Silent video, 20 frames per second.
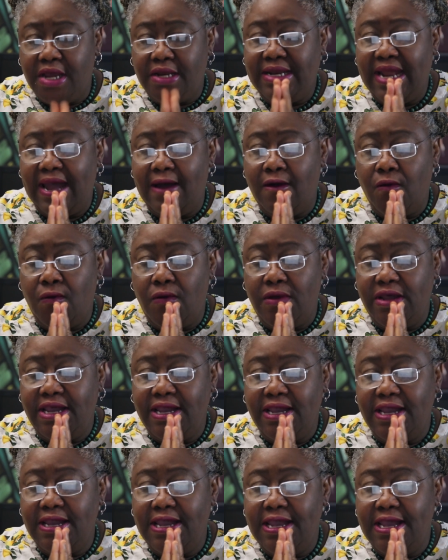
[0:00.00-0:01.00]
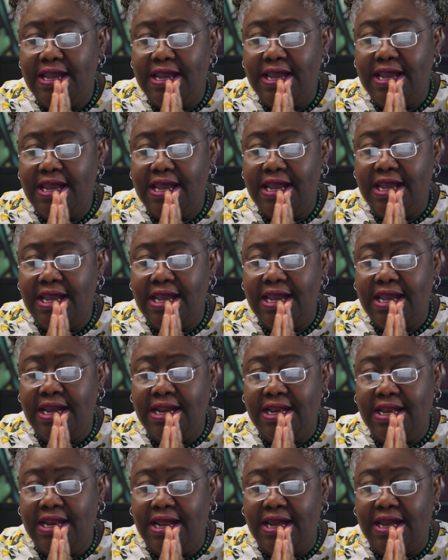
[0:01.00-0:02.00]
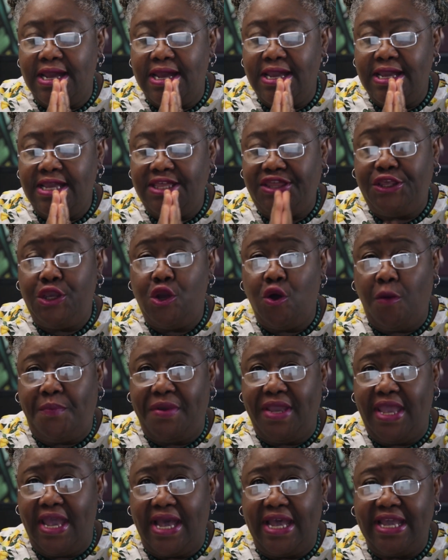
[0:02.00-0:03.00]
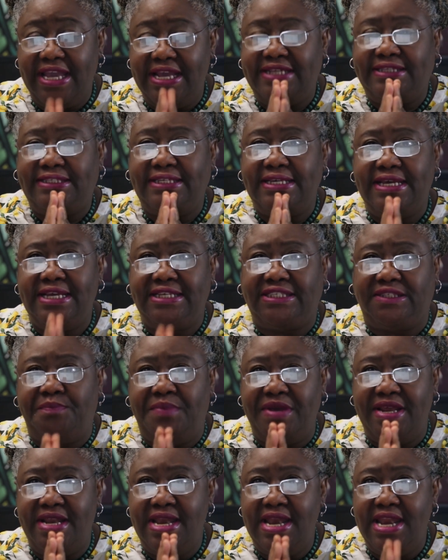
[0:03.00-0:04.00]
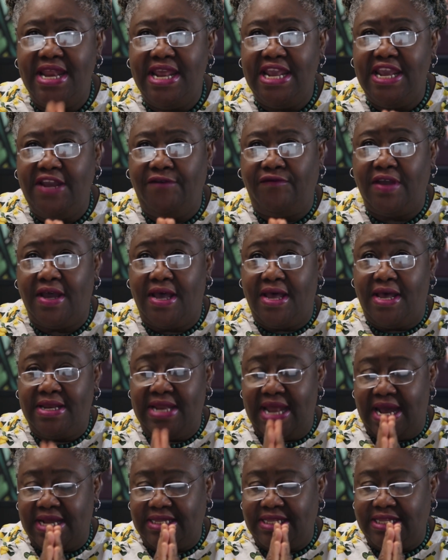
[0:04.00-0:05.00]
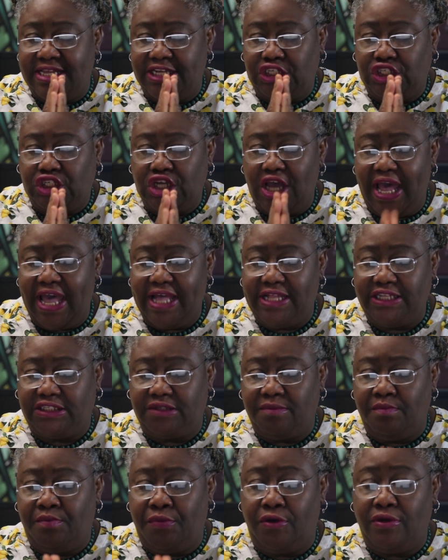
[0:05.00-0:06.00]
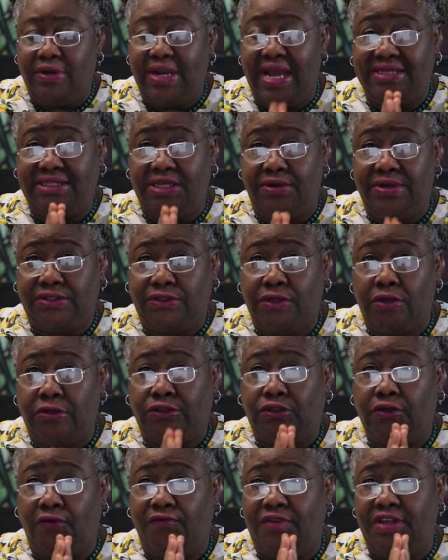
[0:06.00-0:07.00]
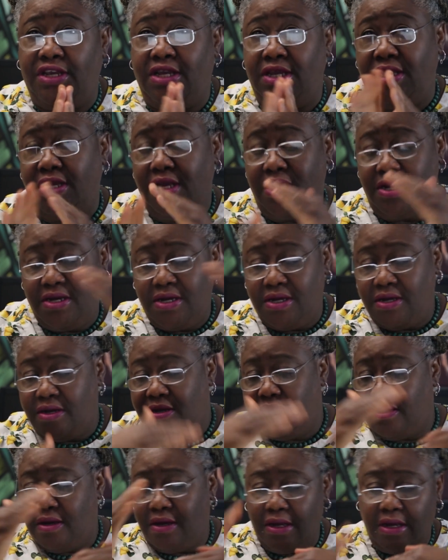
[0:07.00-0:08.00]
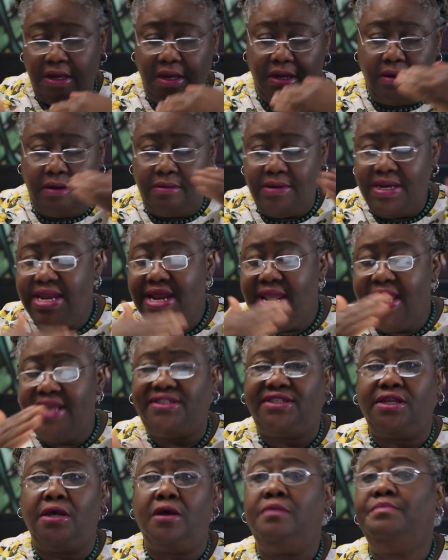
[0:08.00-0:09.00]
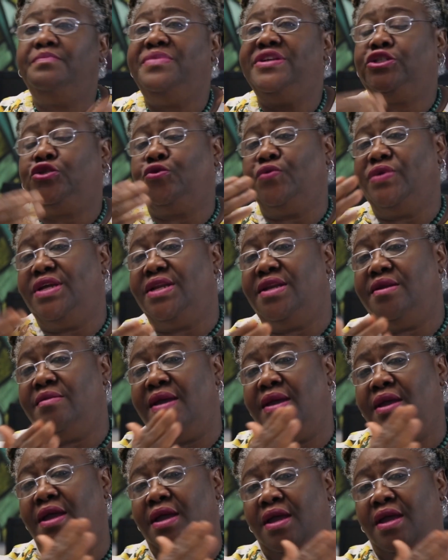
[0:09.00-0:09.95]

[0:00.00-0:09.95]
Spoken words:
Now, in Ethiopia, it is believed that the child born as a result of the liaison between